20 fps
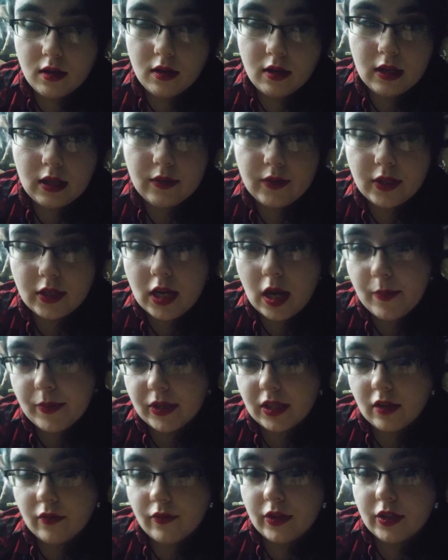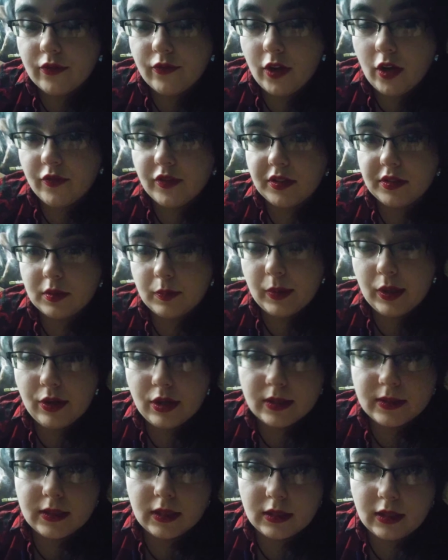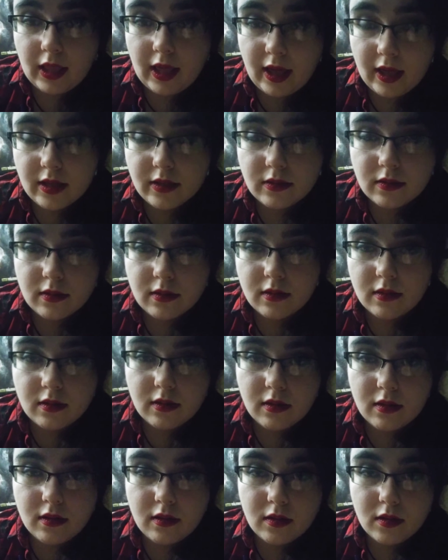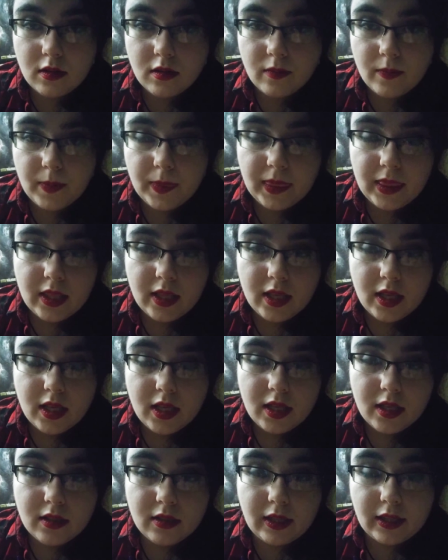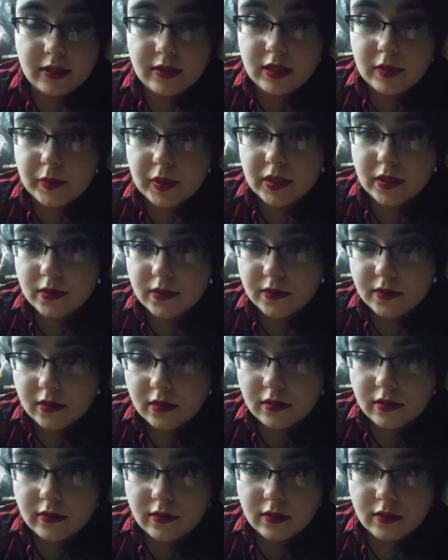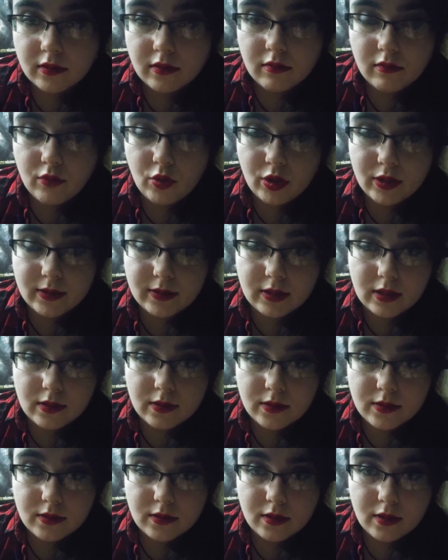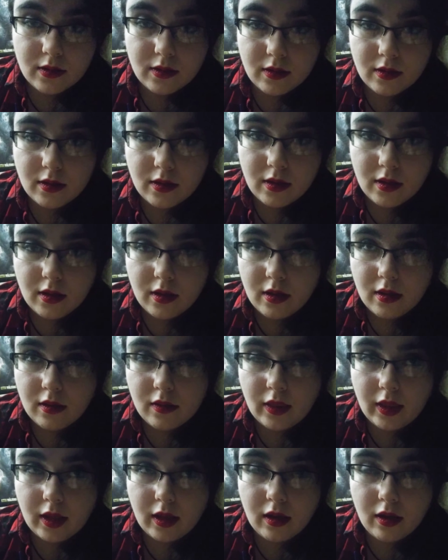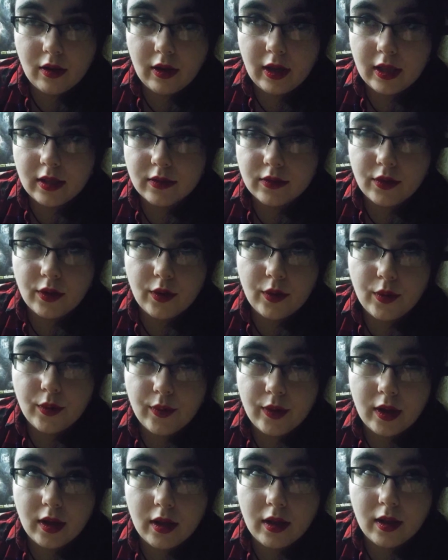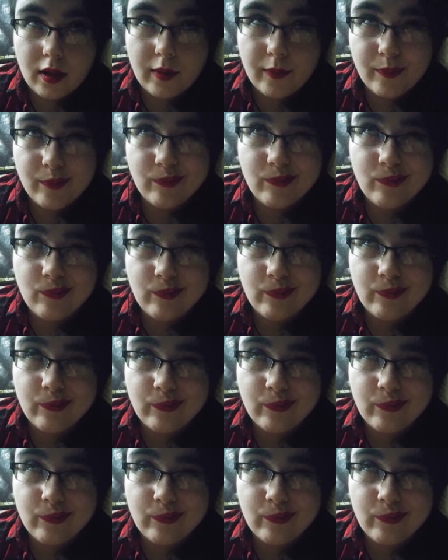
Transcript: And the topic of involving spirits in that, like demons, for instance, like, all right, so,